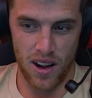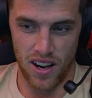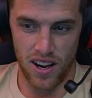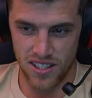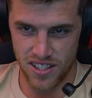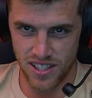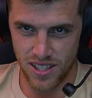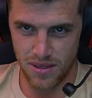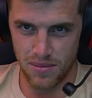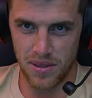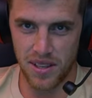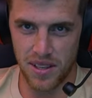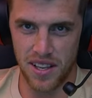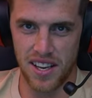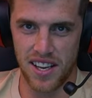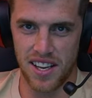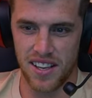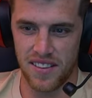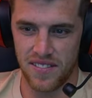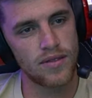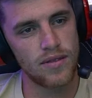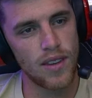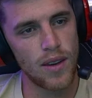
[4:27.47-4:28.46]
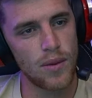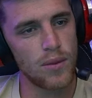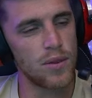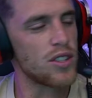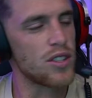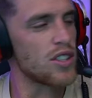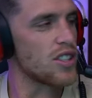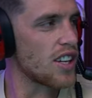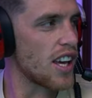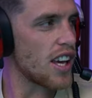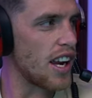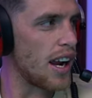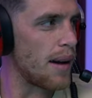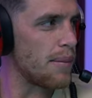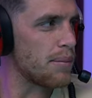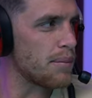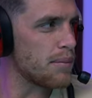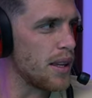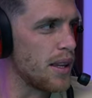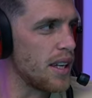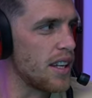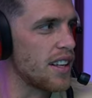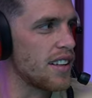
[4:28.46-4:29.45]
Possibly. Maybe we just get up
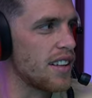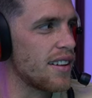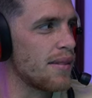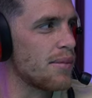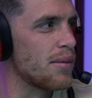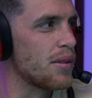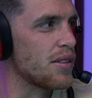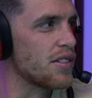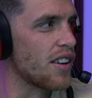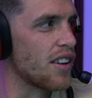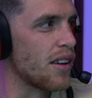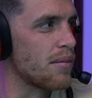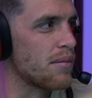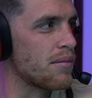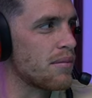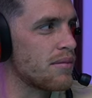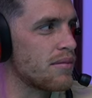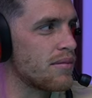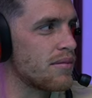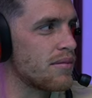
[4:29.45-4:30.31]
mini clip or something.